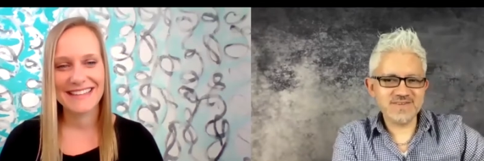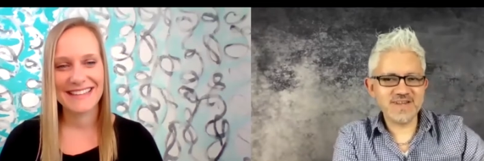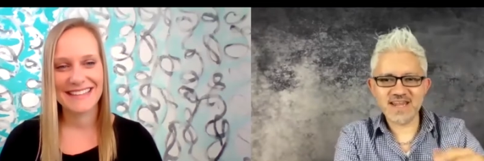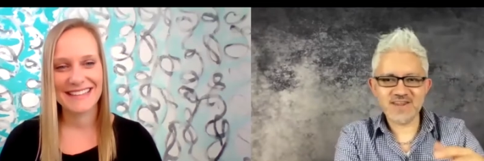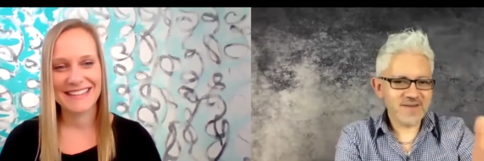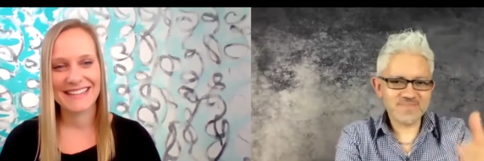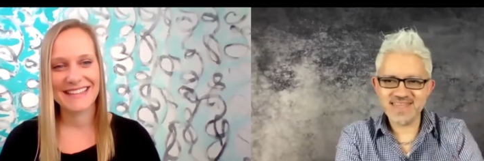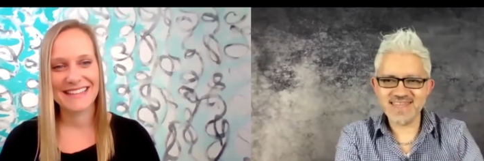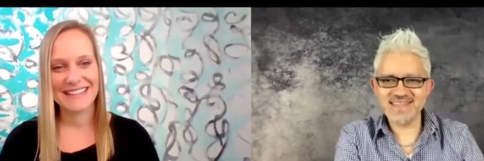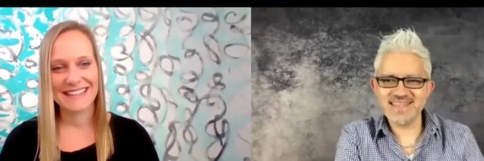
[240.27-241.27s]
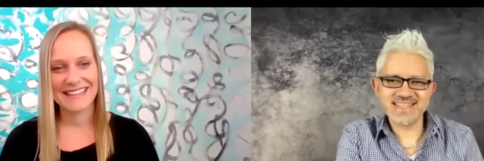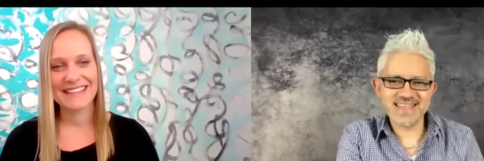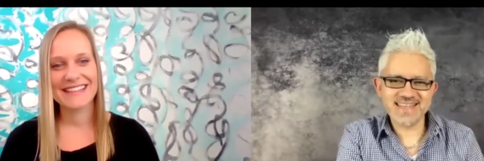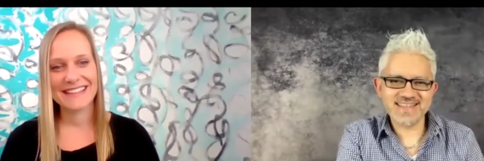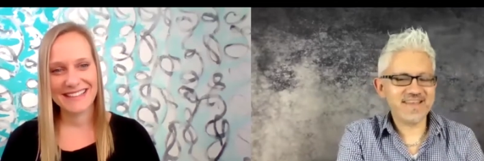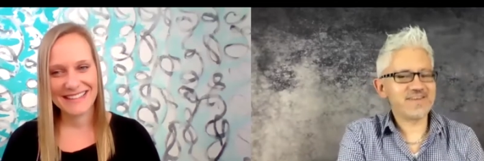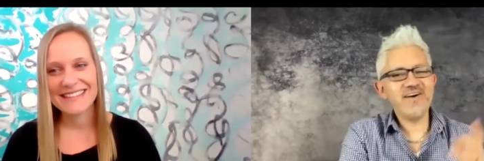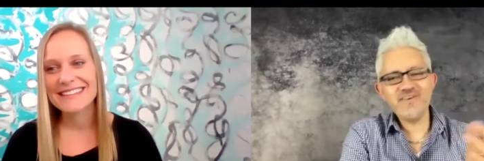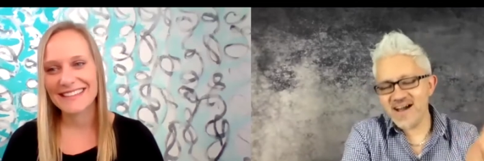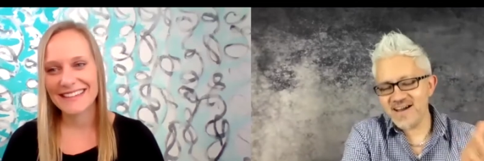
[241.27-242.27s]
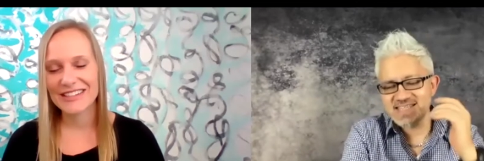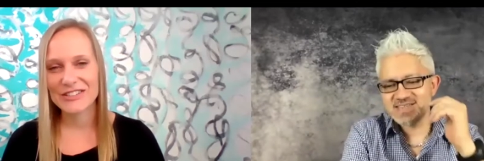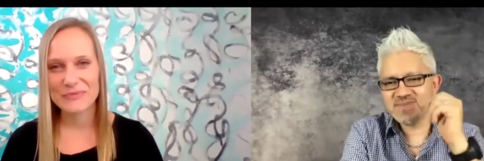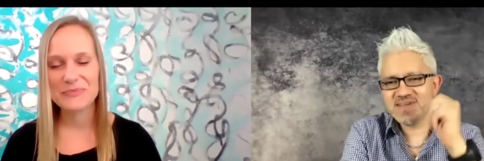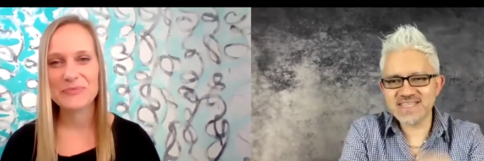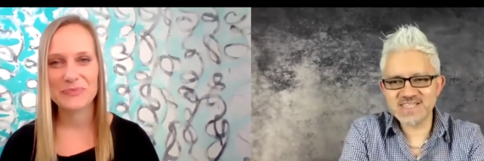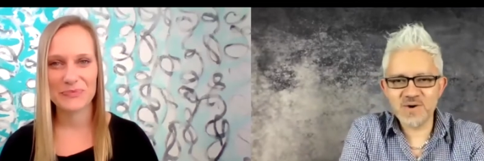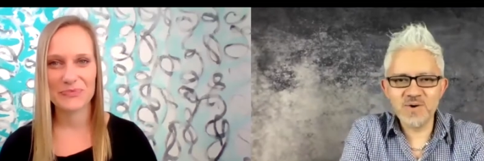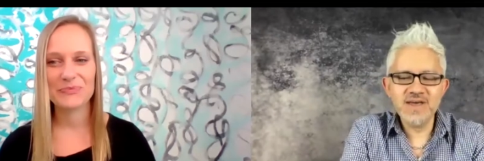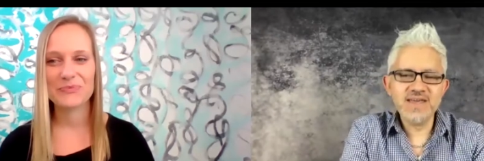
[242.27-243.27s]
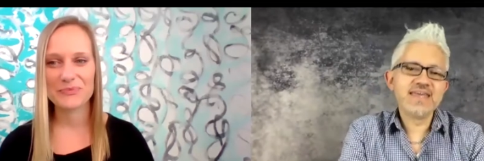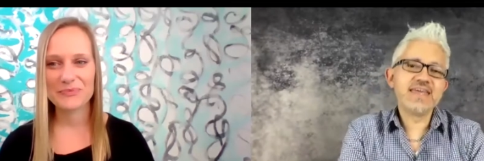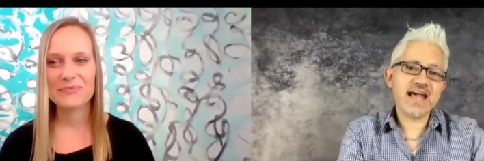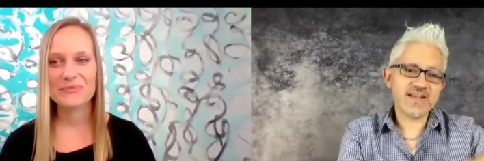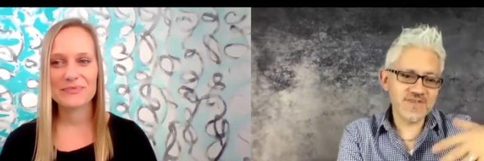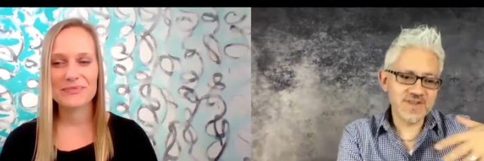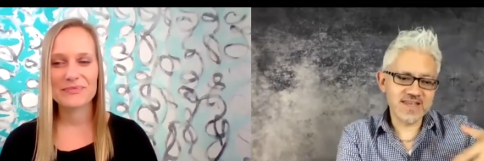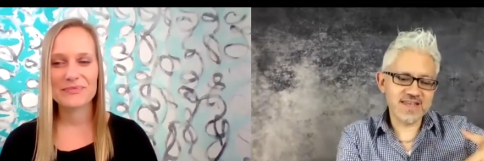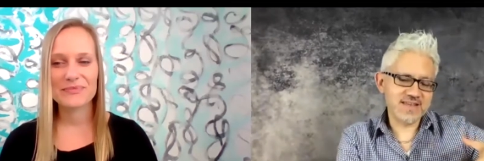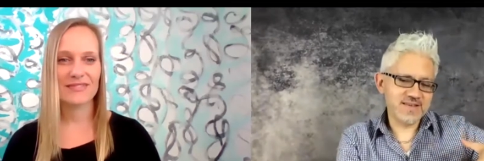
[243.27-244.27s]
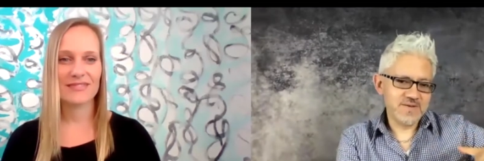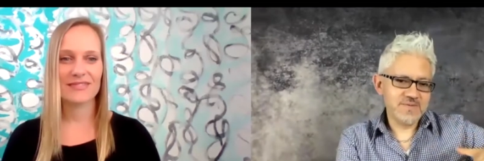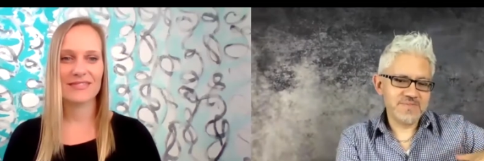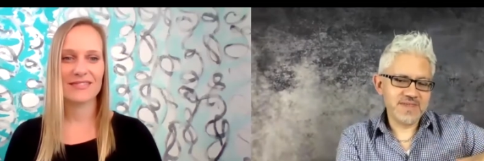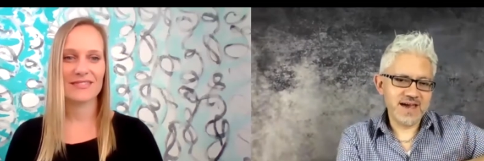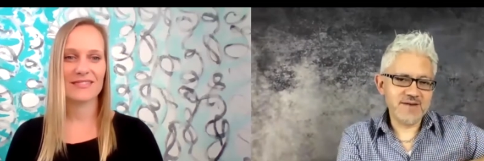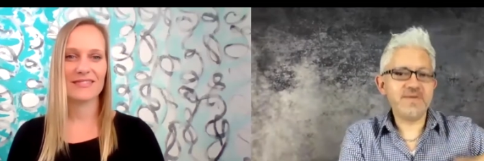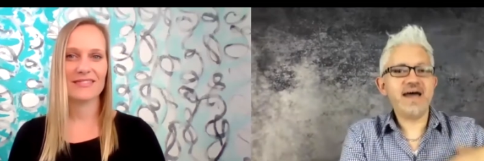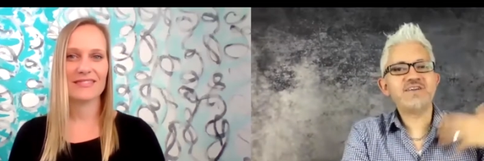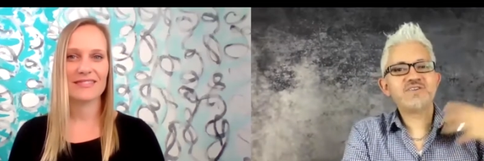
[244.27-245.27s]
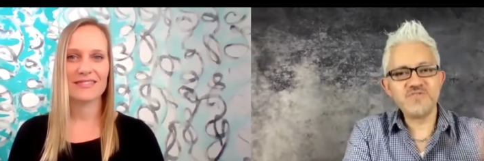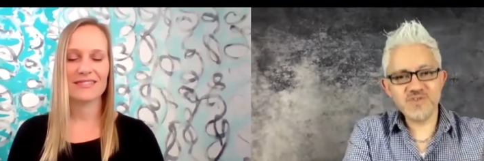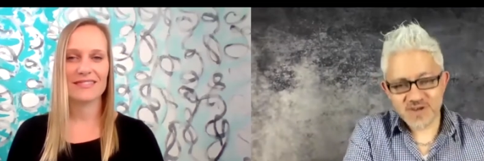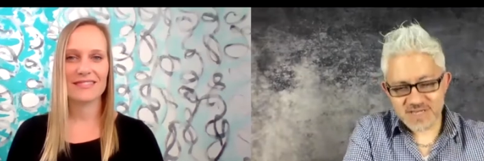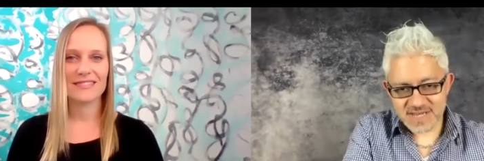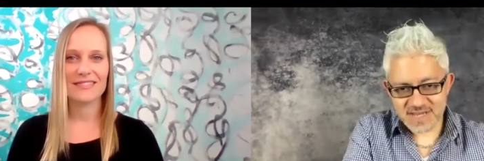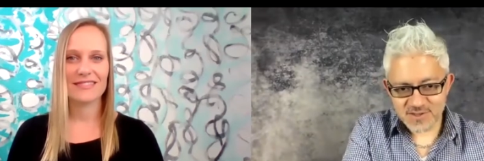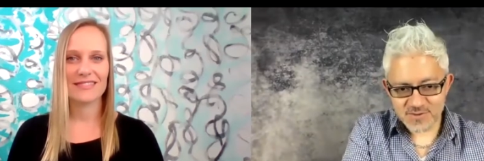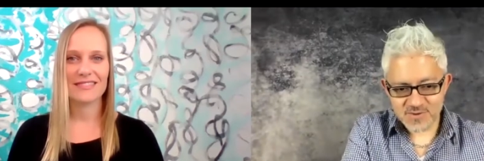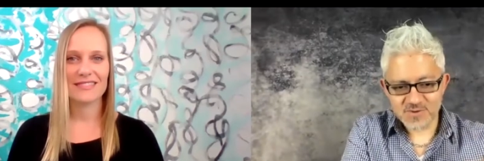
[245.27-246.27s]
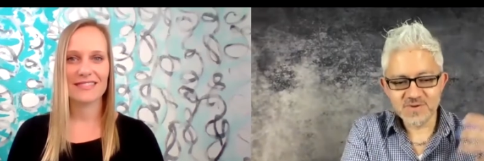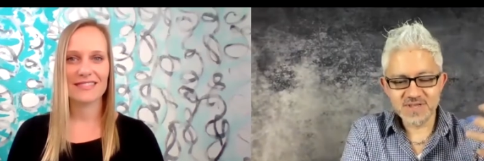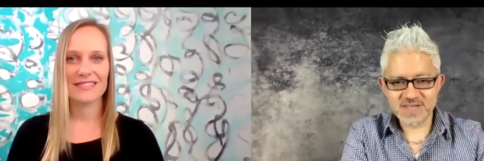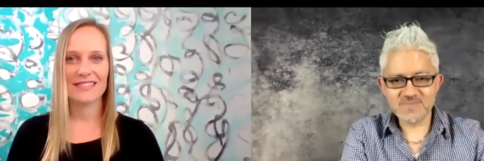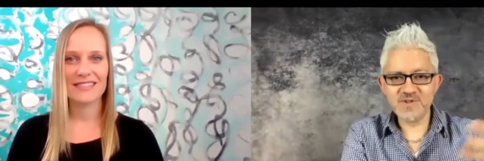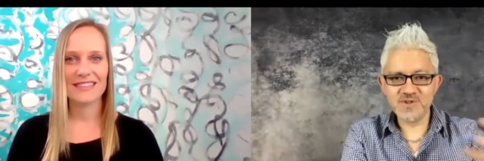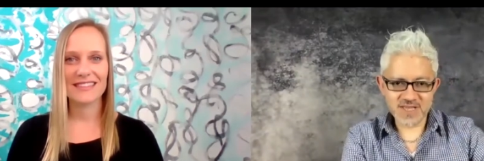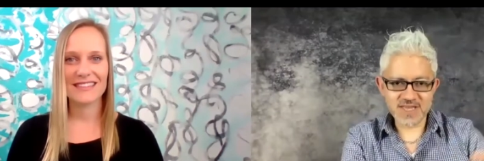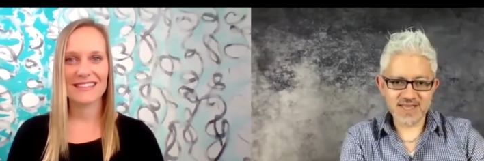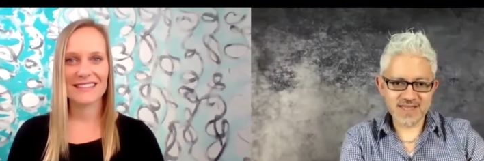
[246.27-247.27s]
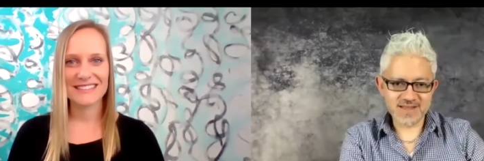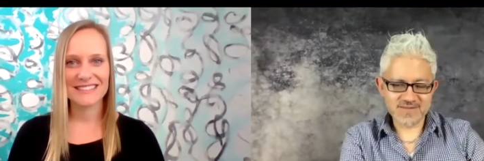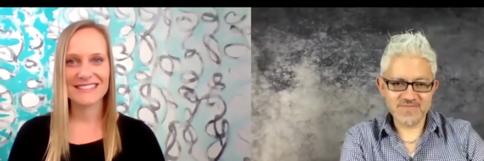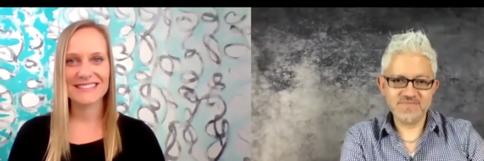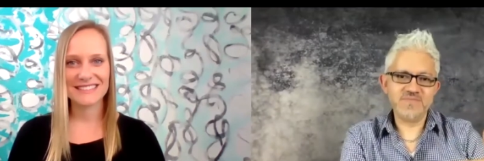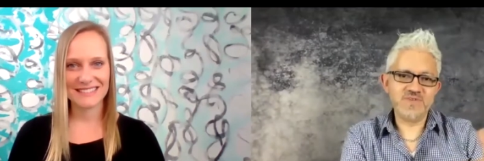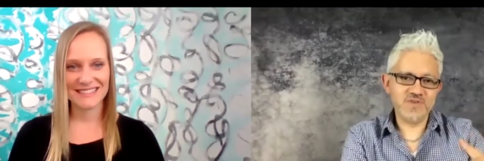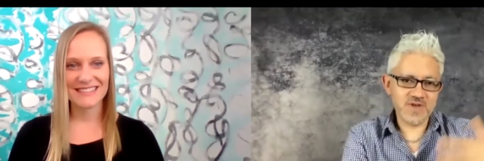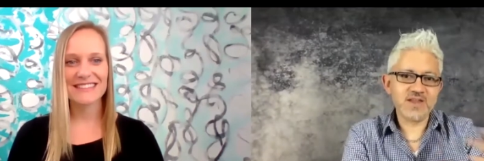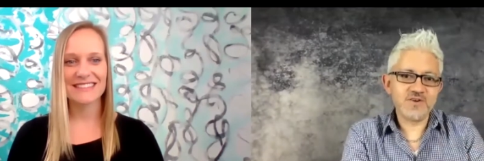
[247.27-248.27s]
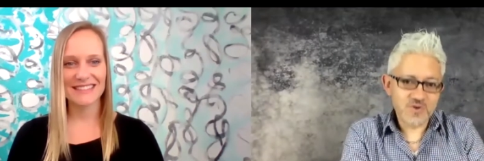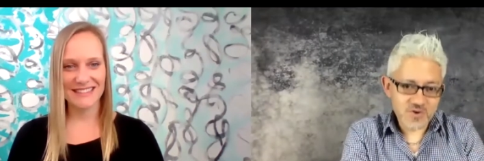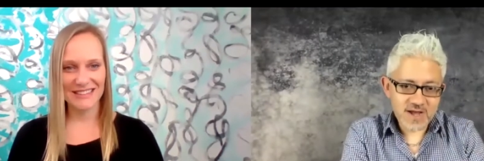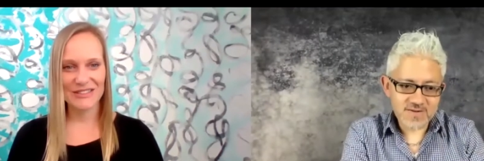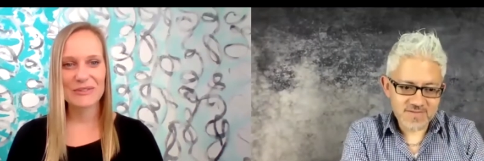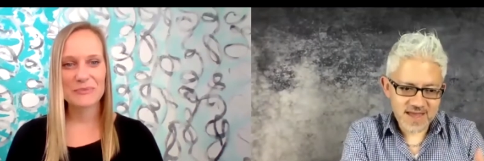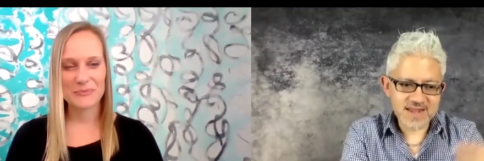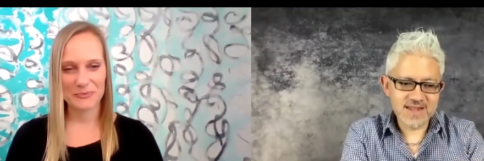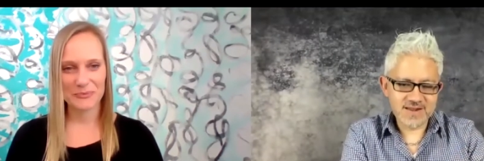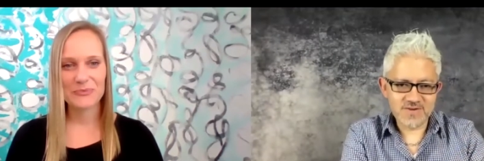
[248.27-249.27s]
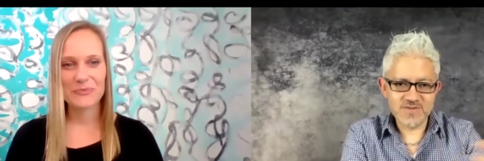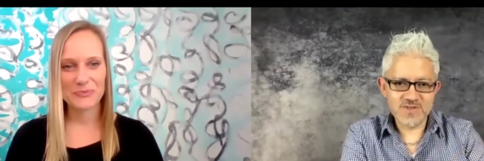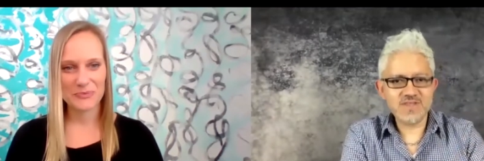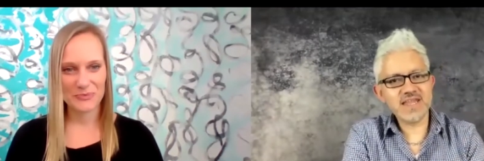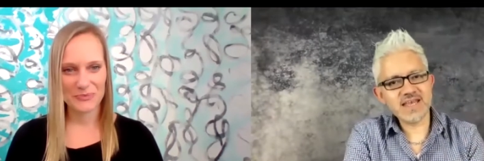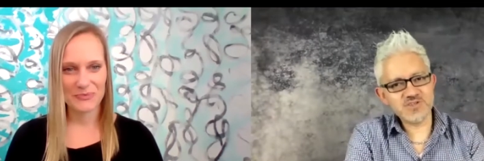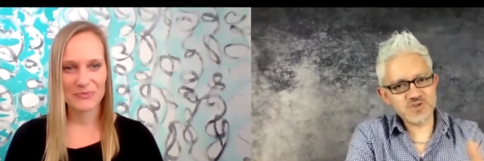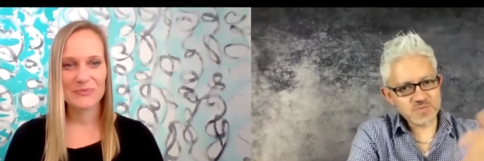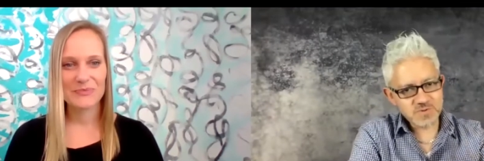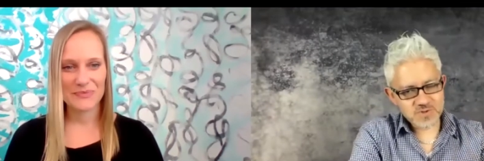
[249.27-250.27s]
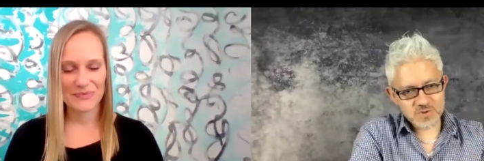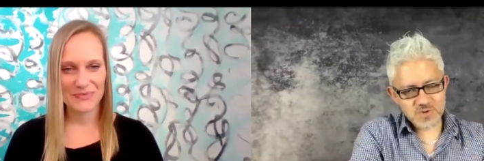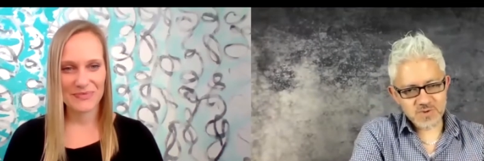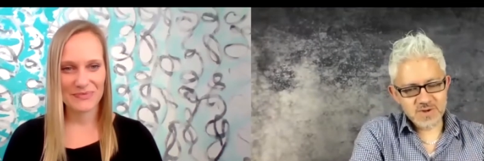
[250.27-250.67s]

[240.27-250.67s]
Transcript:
Speaker 1: like, no, I'm taking this like like oh wow, yeah. that's amazing. So it actually uh, my curiosity to keep looking you know kind of grew out of that and continue. and then as you move to